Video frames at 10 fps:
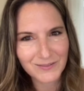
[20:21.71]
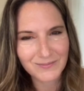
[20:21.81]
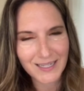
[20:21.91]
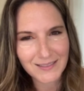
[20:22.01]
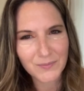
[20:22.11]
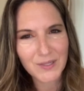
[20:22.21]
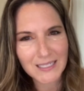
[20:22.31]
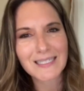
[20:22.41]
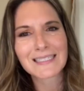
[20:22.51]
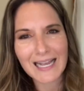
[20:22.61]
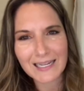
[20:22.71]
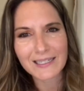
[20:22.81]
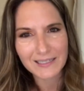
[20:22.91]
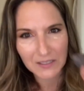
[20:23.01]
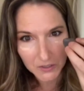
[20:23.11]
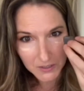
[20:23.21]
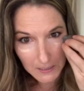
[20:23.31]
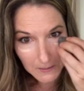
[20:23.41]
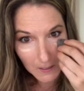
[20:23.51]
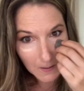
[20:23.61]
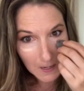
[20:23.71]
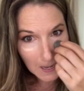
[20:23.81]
get something that's exactly your skin tone,